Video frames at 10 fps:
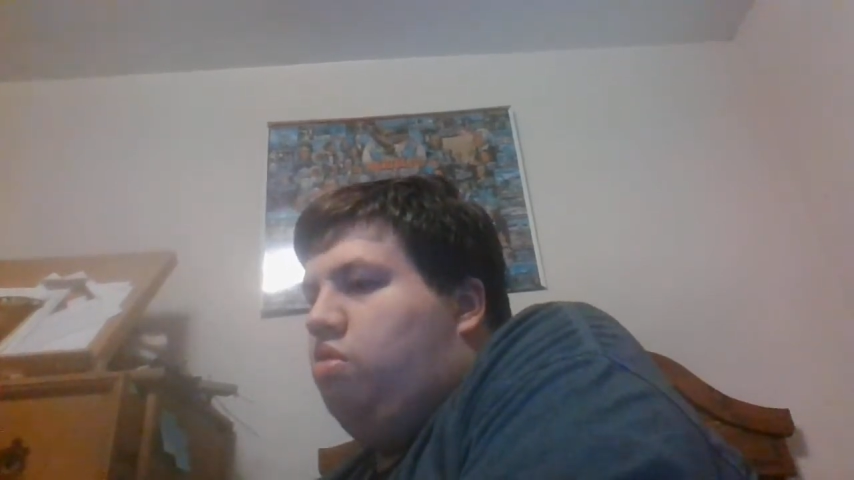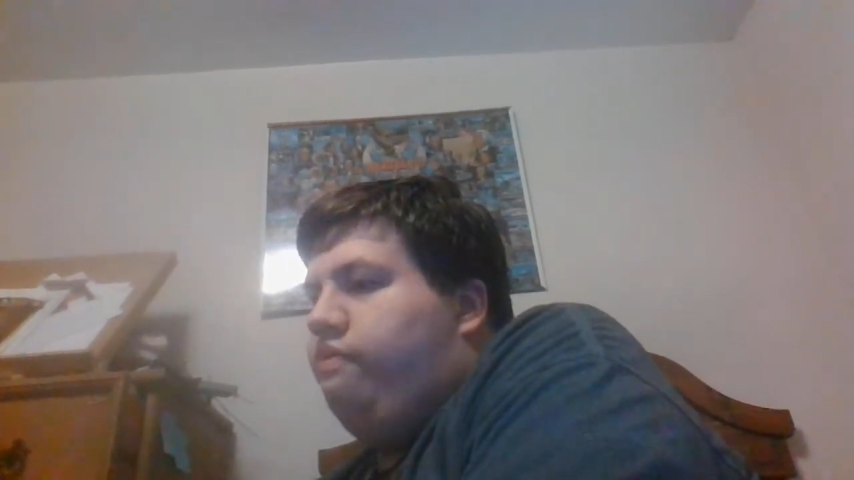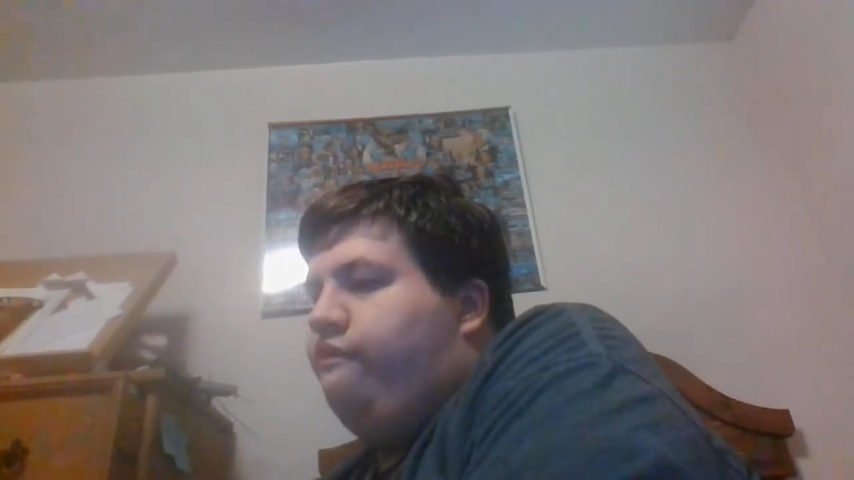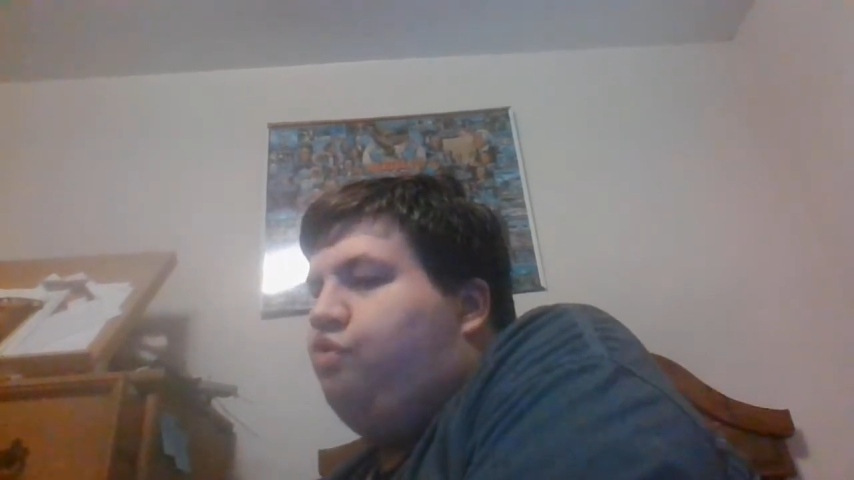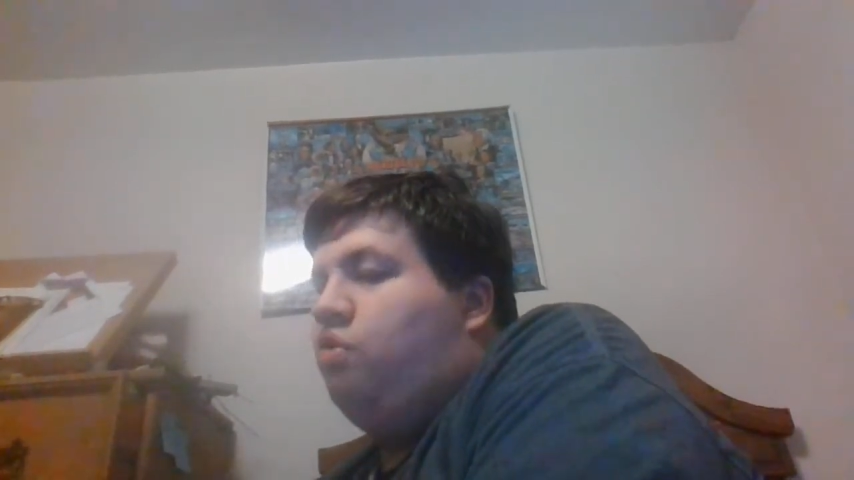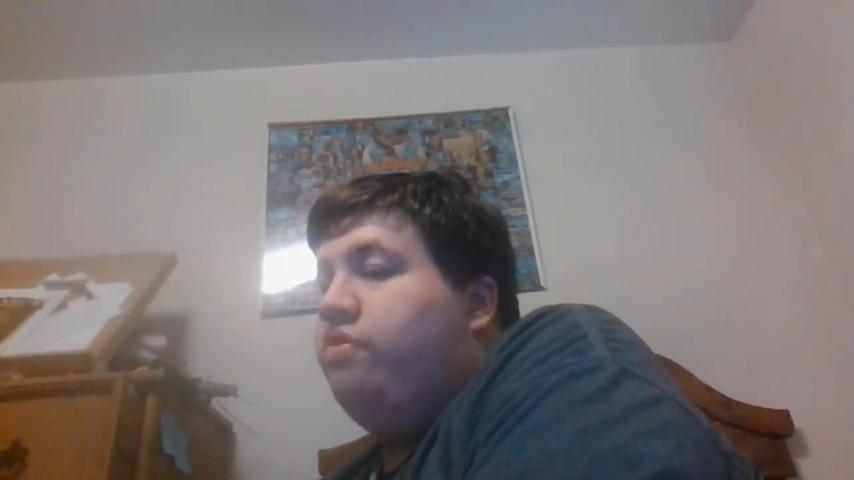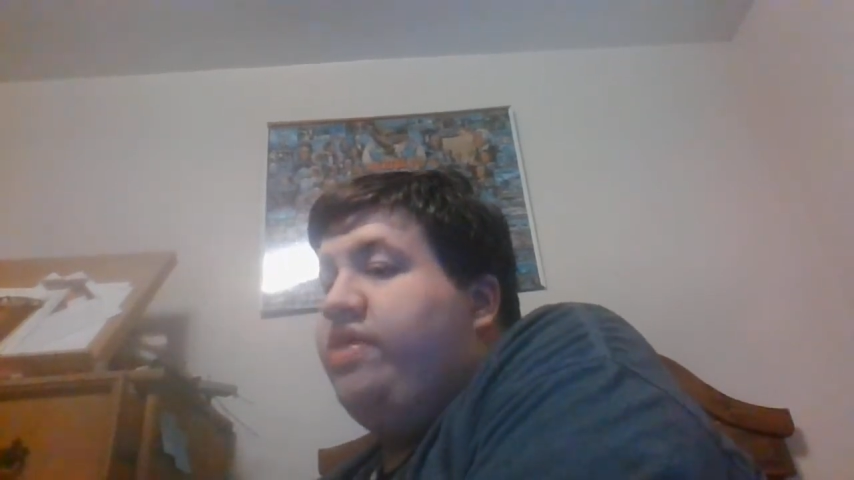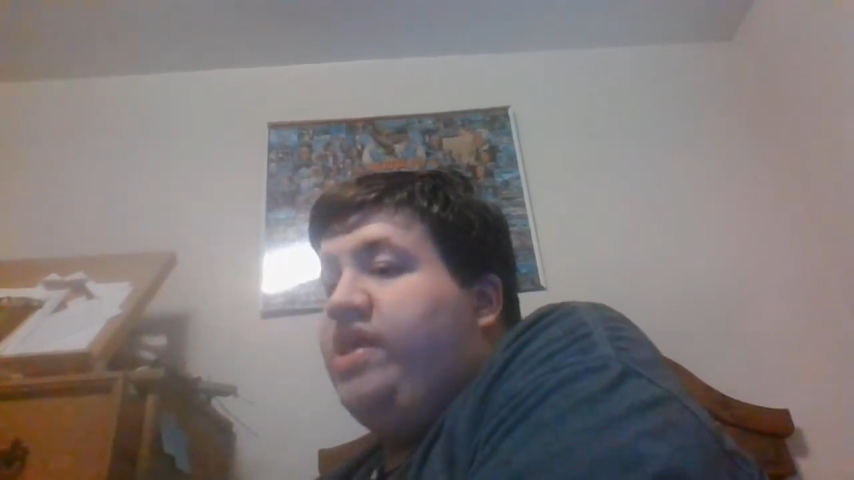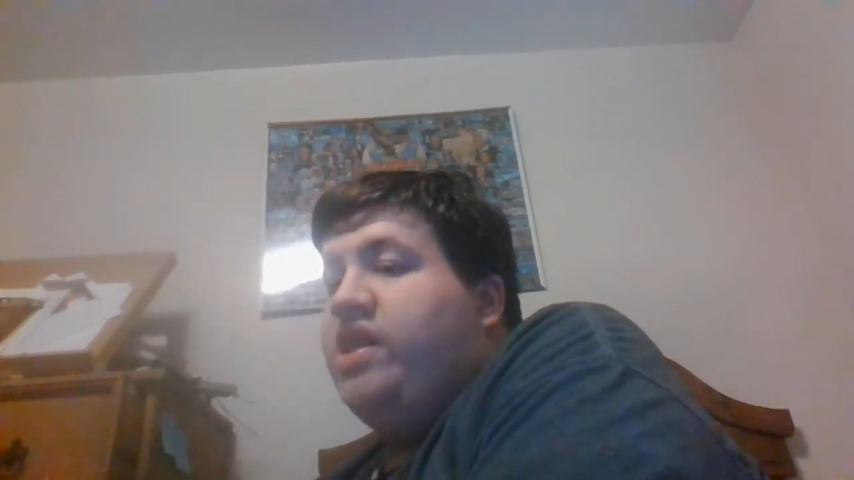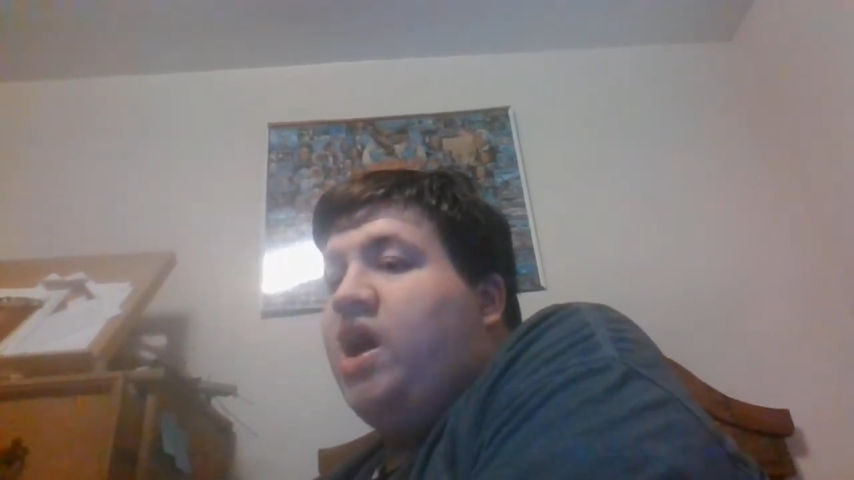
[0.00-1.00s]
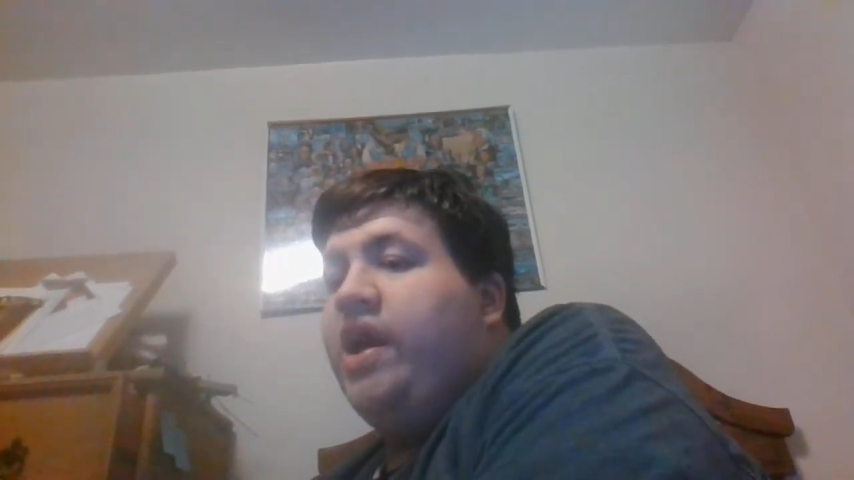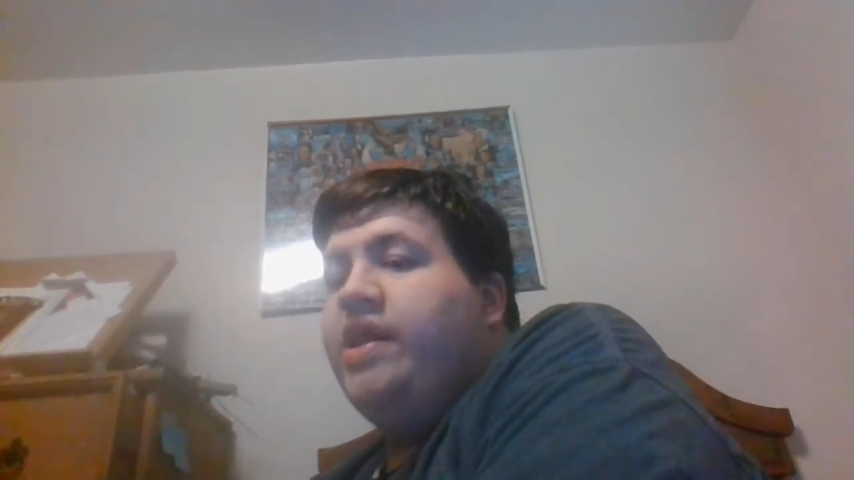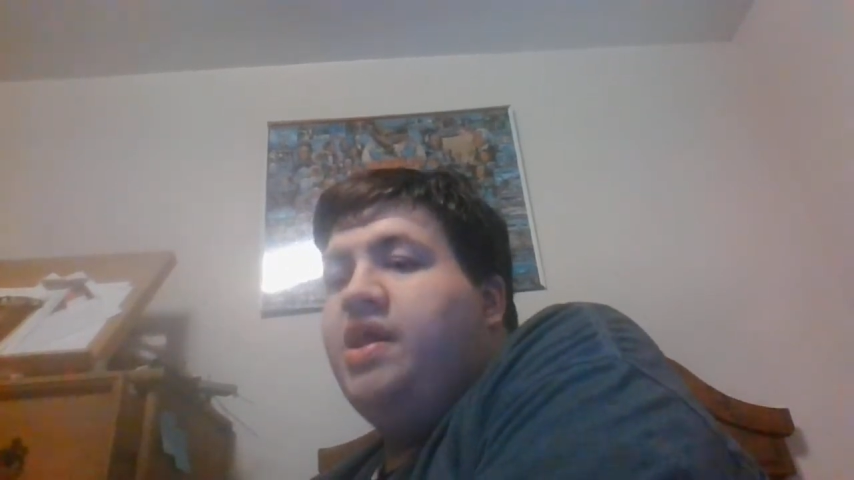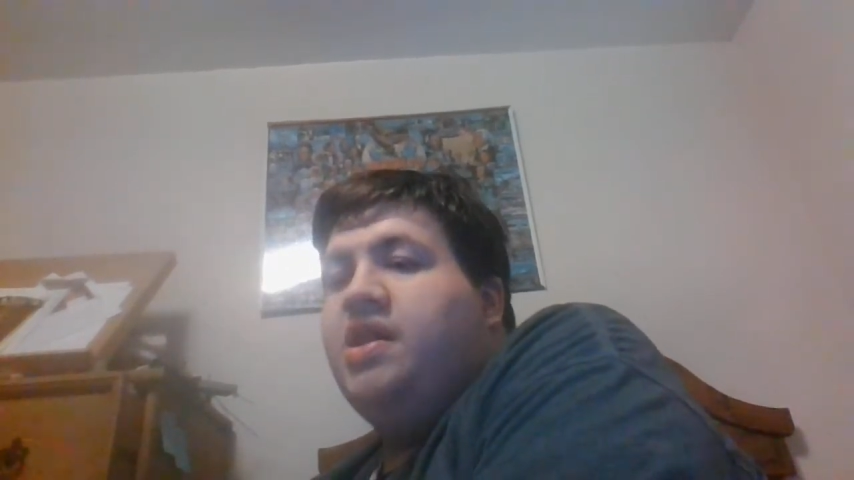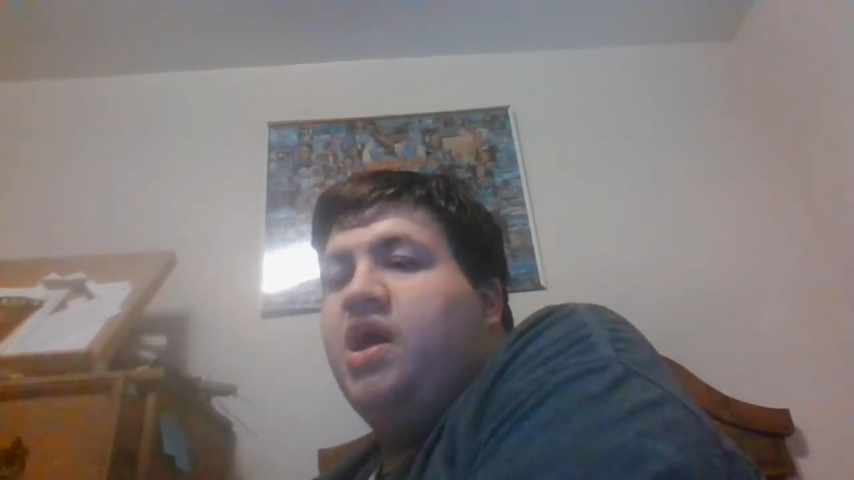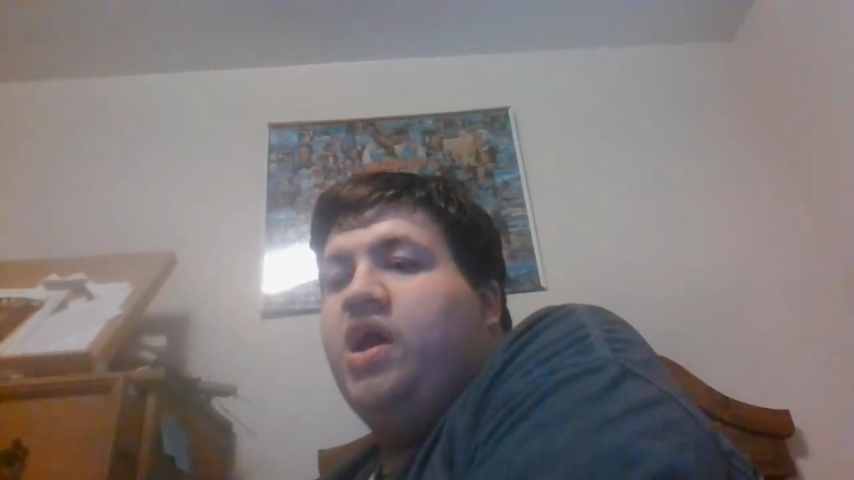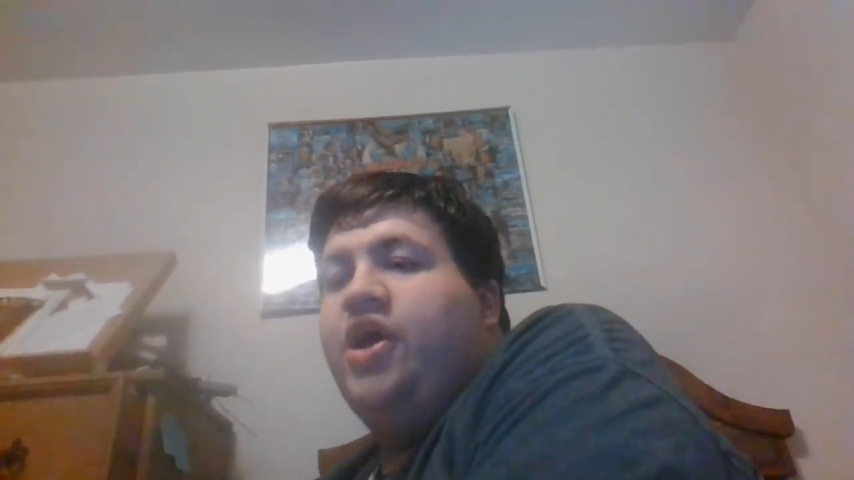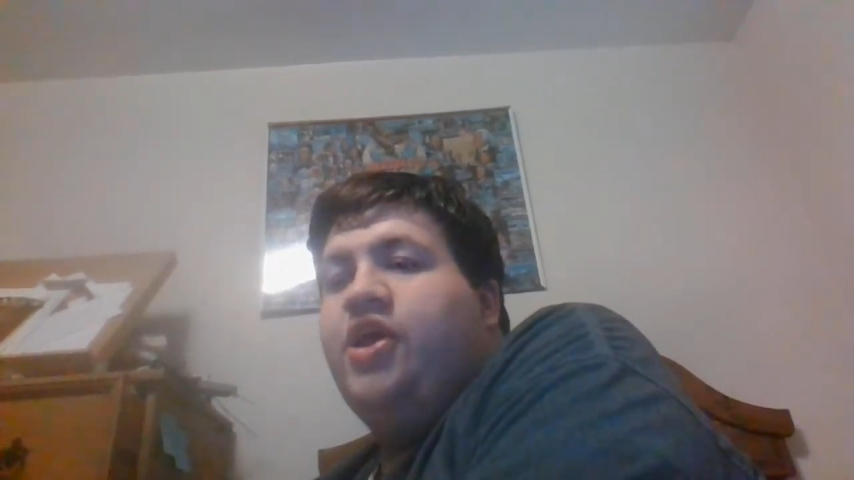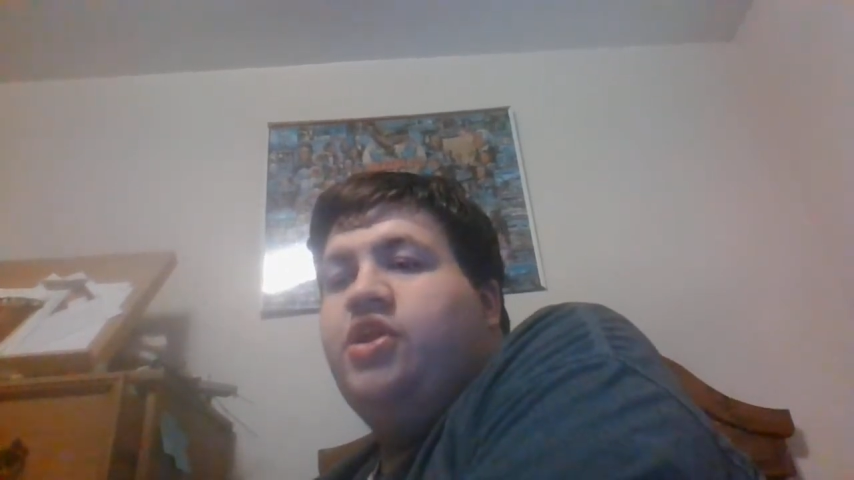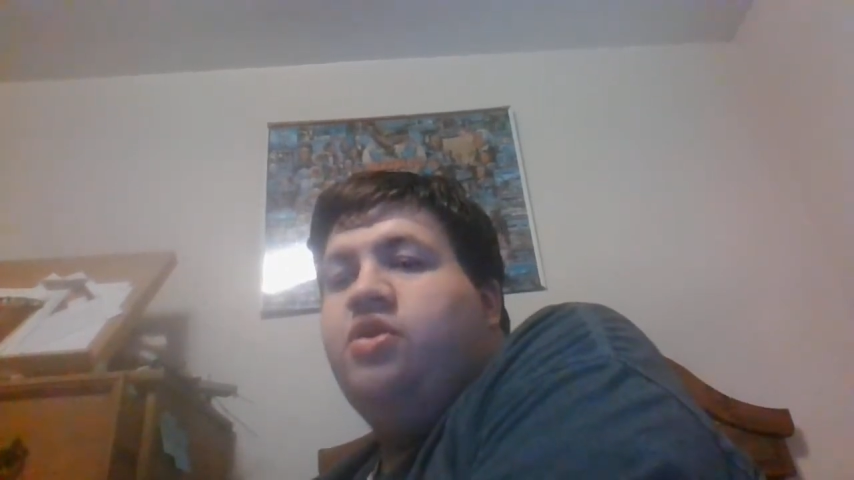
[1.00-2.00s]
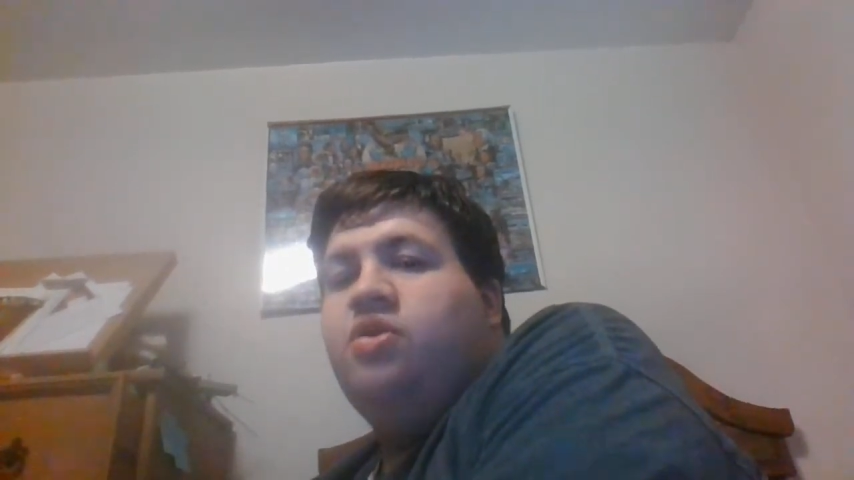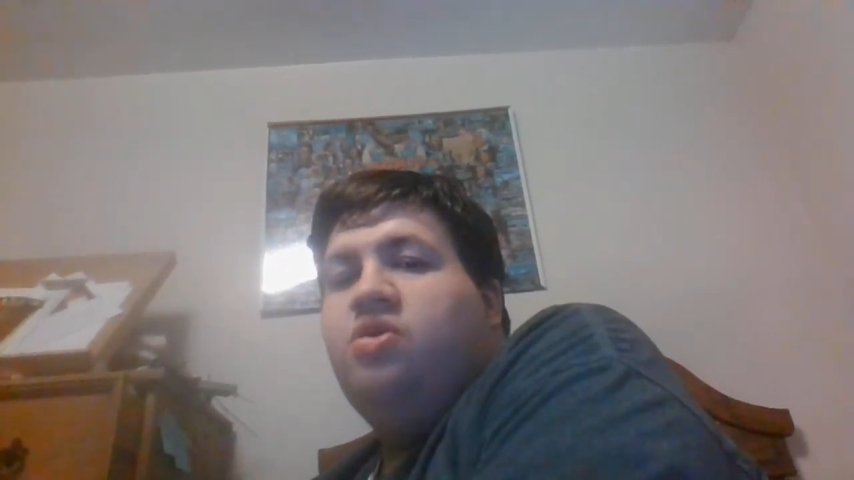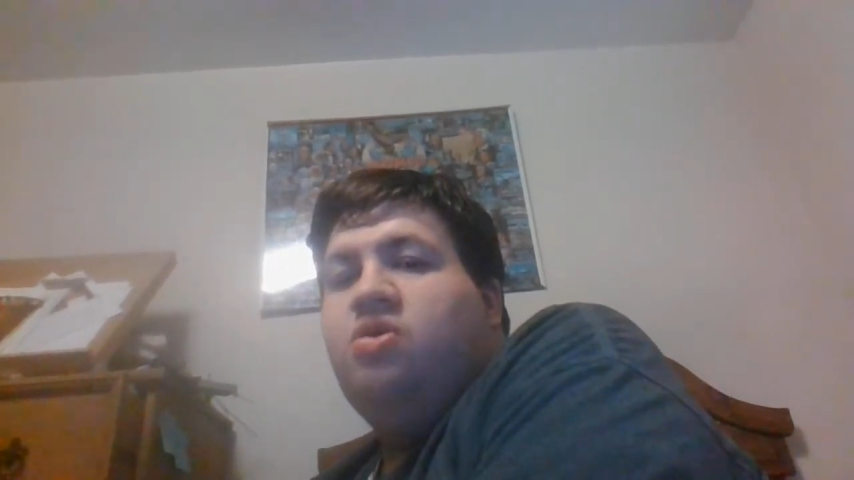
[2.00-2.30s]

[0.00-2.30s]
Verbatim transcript: for the 99